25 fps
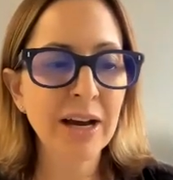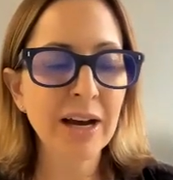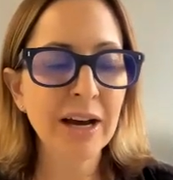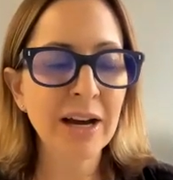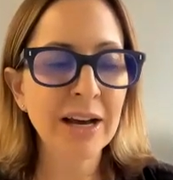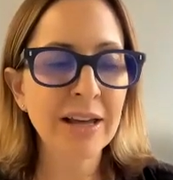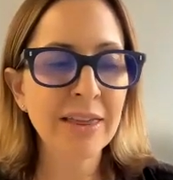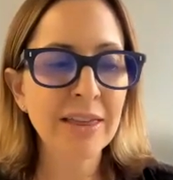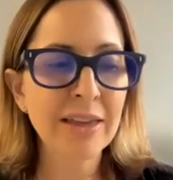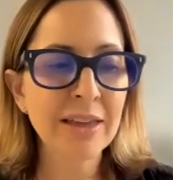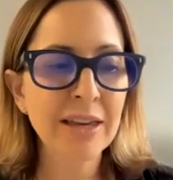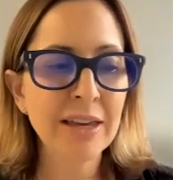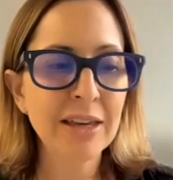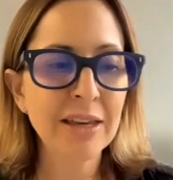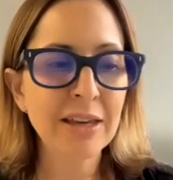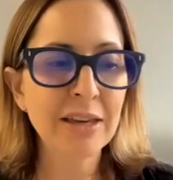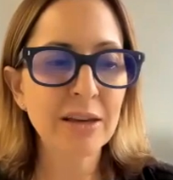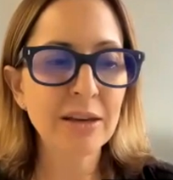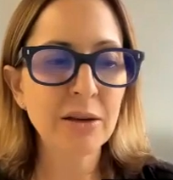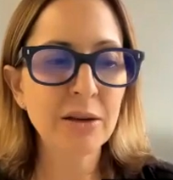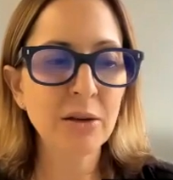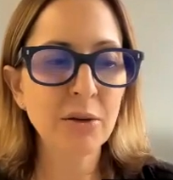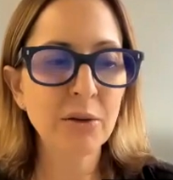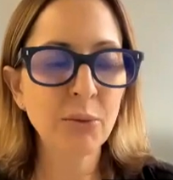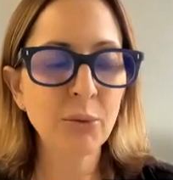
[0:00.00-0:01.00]
think
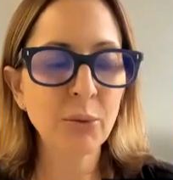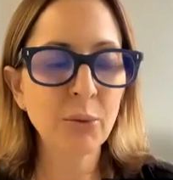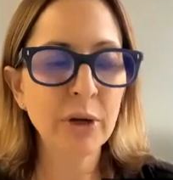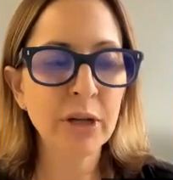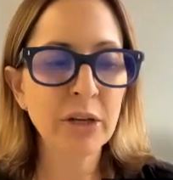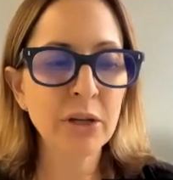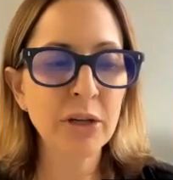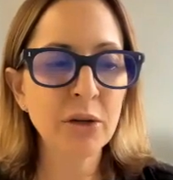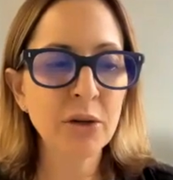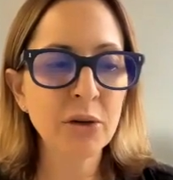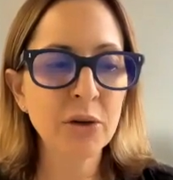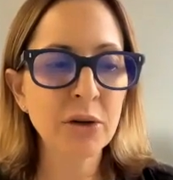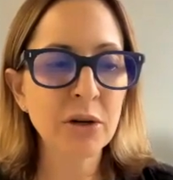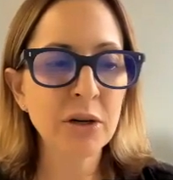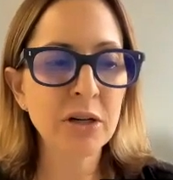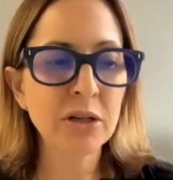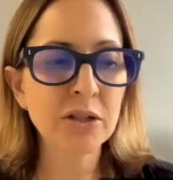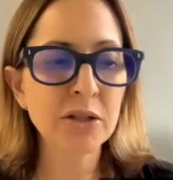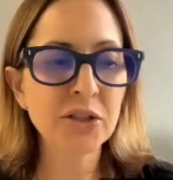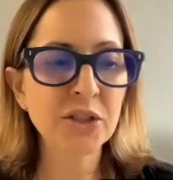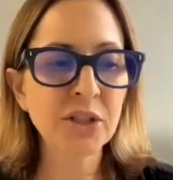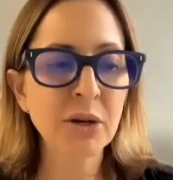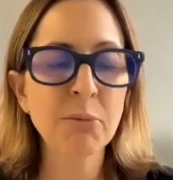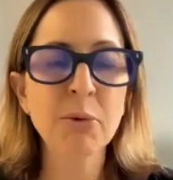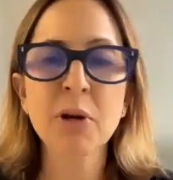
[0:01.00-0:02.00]
when you're
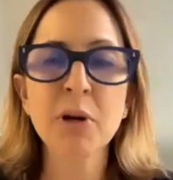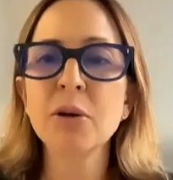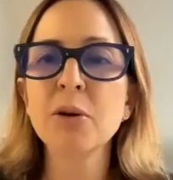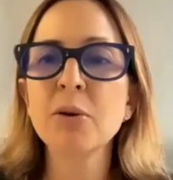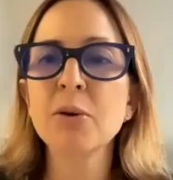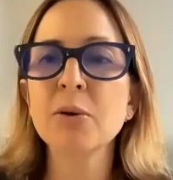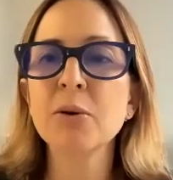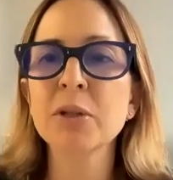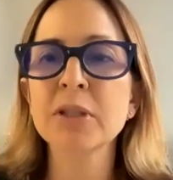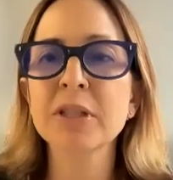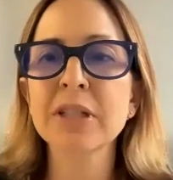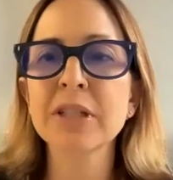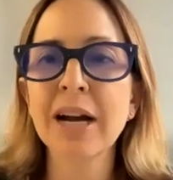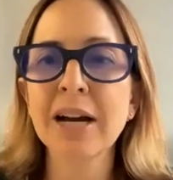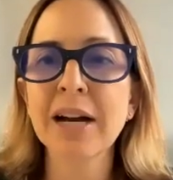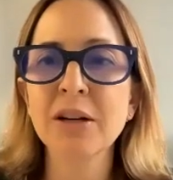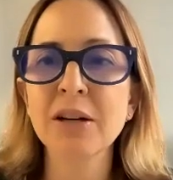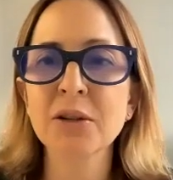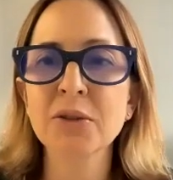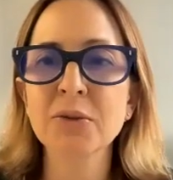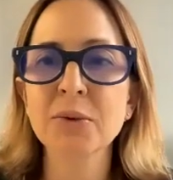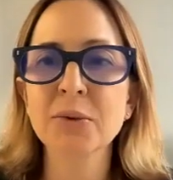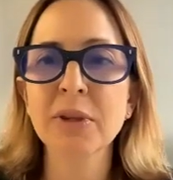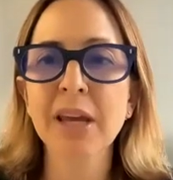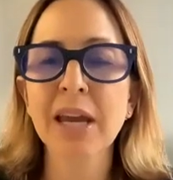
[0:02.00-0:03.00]
someone who was
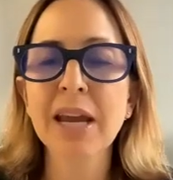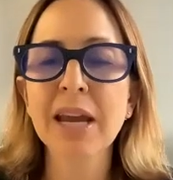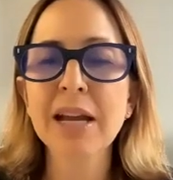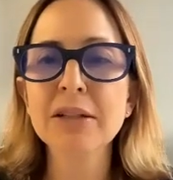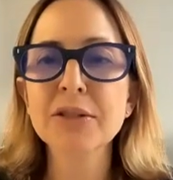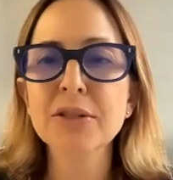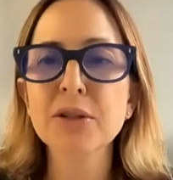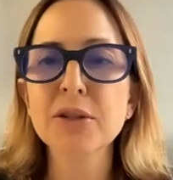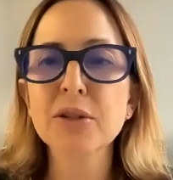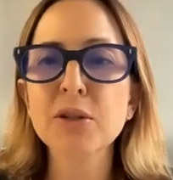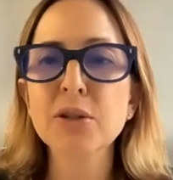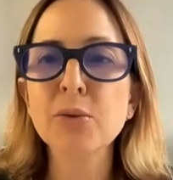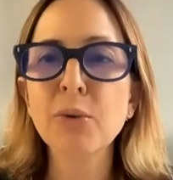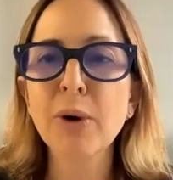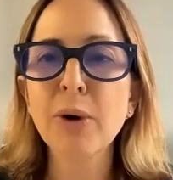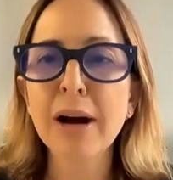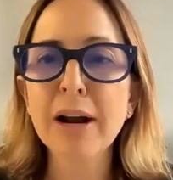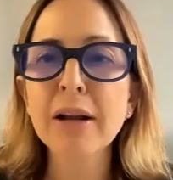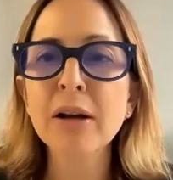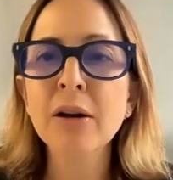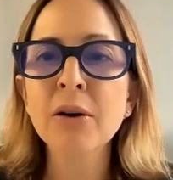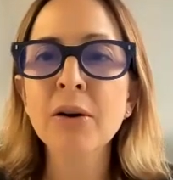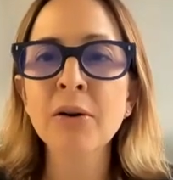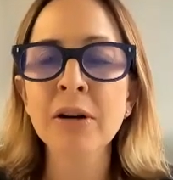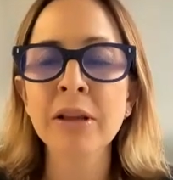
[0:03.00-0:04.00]
diagnosed with cancer, you want to
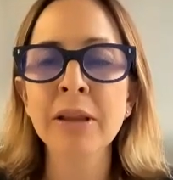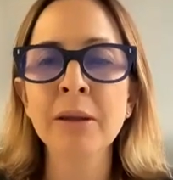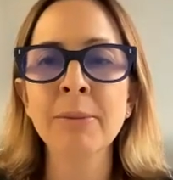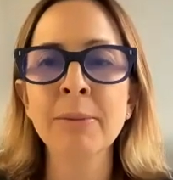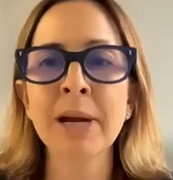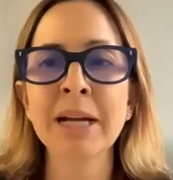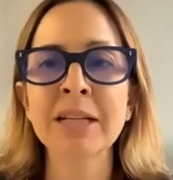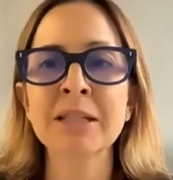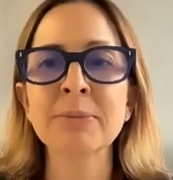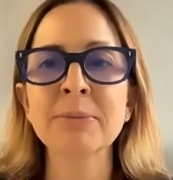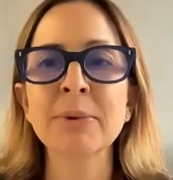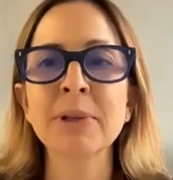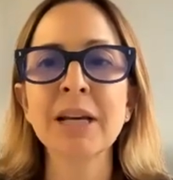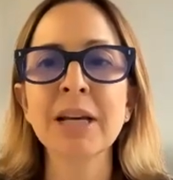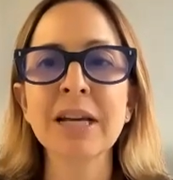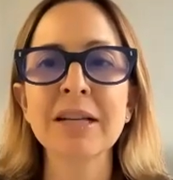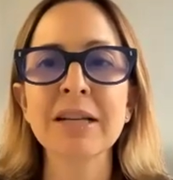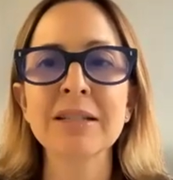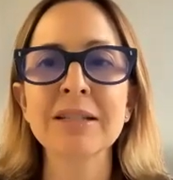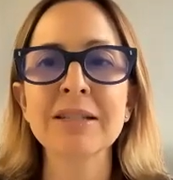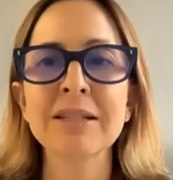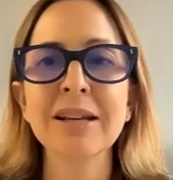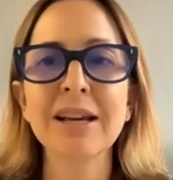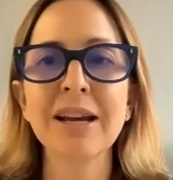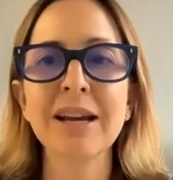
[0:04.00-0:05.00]
go to the best
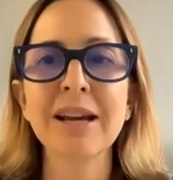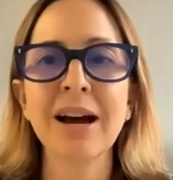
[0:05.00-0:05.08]
place